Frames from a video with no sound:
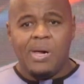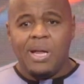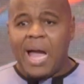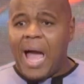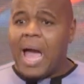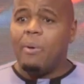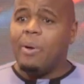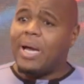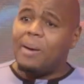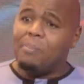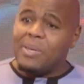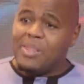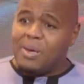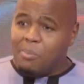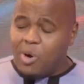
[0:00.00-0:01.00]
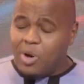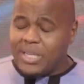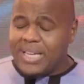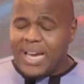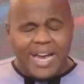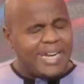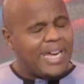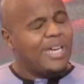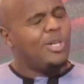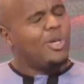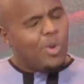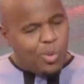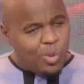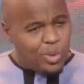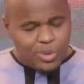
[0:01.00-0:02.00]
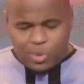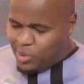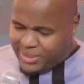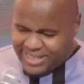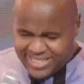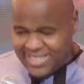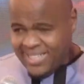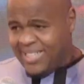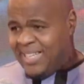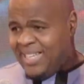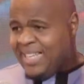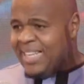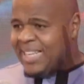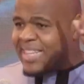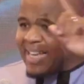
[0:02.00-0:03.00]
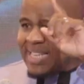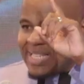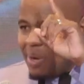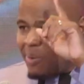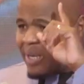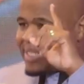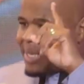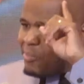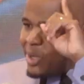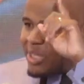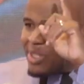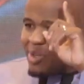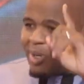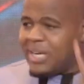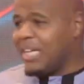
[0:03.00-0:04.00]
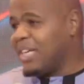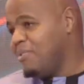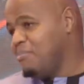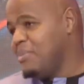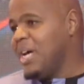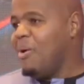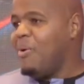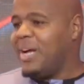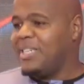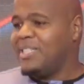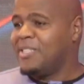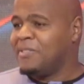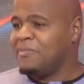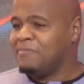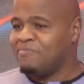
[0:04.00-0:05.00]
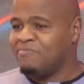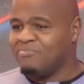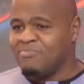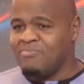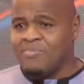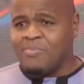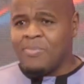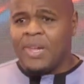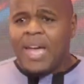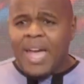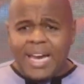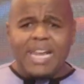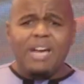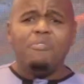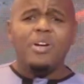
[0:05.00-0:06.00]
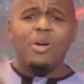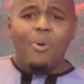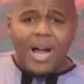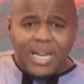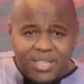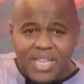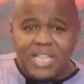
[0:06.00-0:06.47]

I wake up in the morning and I know today there is a word, someone is going to give me a word. And every word they